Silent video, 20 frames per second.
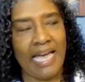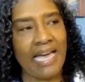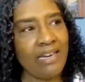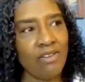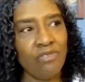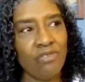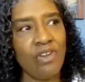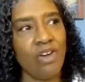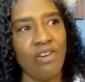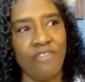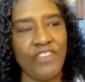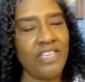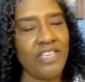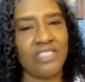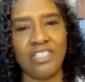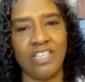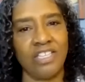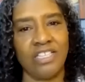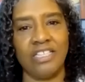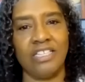I don't know if
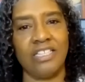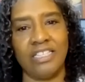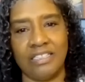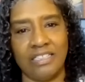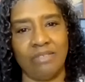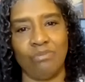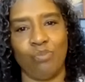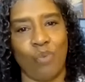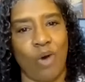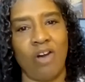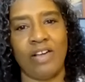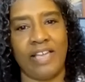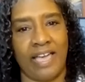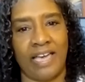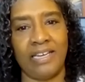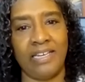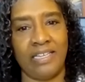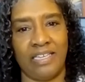he's going to walk out